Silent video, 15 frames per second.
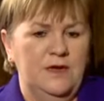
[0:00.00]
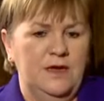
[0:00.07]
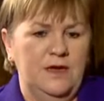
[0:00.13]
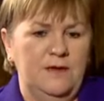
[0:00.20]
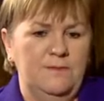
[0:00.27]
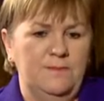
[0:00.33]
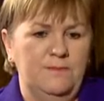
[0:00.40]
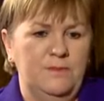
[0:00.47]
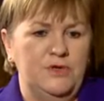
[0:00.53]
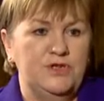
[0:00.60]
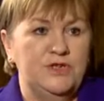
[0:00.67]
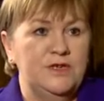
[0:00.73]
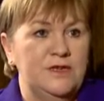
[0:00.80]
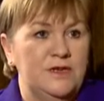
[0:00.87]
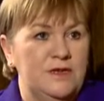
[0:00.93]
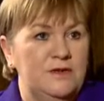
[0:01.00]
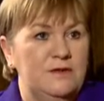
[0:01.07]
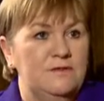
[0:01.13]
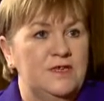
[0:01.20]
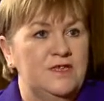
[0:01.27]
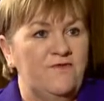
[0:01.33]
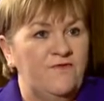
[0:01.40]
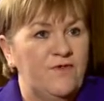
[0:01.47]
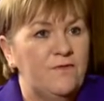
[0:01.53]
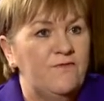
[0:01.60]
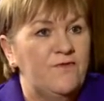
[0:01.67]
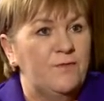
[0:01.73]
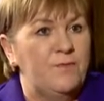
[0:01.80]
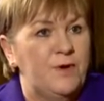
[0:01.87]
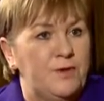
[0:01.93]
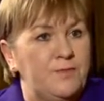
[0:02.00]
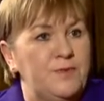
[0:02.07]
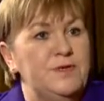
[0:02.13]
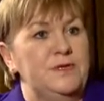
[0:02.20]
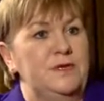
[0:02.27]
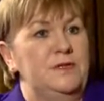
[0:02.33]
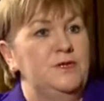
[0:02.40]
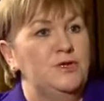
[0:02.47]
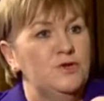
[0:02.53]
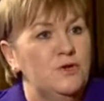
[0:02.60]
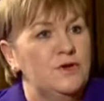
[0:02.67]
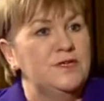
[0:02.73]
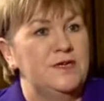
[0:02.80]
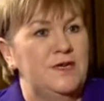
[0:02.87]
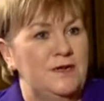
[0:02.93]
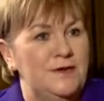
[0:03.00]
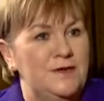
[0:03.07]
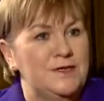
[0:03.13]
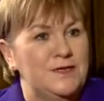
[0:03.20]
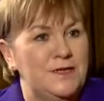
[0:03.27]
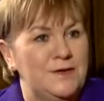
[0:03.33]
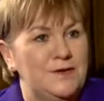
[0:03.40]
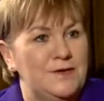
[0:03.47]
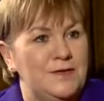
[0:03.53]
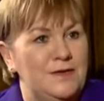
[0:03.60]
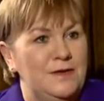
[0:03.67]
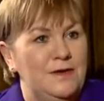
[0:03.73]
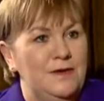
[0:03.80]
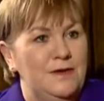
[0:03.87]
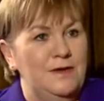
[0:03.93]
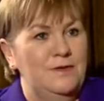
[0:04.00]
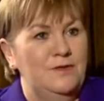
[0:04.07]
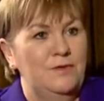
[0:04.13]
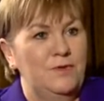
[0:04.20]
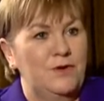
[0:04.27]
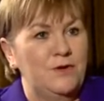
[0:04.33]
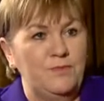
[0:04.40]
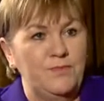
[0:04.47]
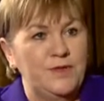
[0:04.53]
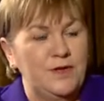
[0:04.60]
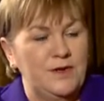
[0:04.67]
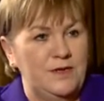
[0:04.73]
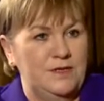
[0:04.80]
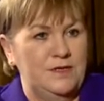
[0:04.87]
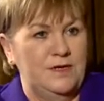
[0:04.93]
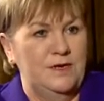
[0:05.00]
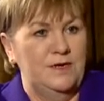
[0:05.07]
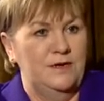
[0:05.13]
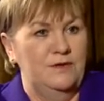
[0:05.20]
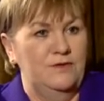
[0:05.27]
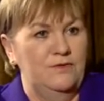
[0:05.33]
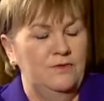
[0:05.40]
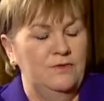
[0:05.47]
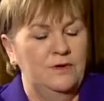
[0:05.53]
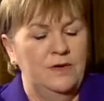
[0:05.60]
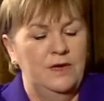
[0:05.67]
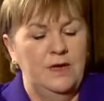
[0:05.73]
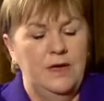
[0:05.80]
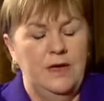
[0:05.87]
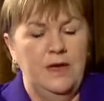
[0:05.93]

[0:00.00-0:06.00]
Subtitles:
machinery that's fit for purpose and is not telling us things that were completely entirely wrong.